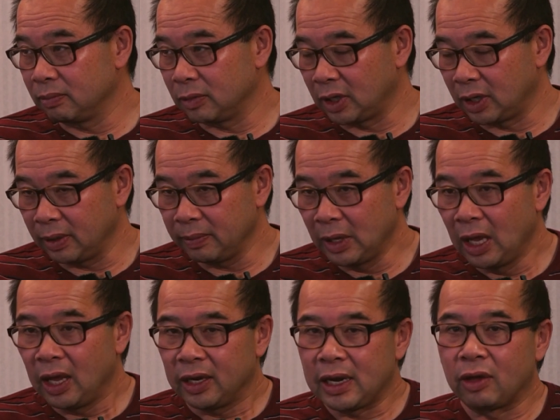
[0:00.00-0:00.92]
Yeah.
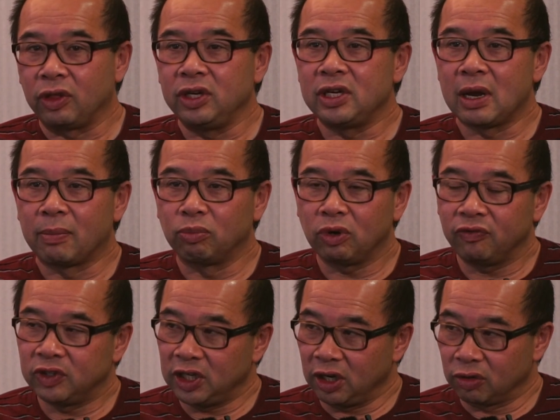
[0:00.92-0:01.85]
Now, the number
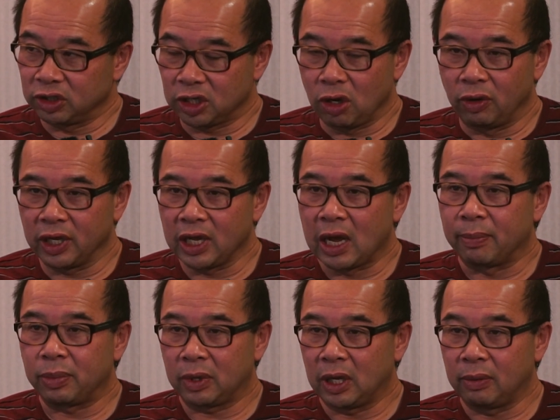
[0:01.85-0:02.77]
of deer is going up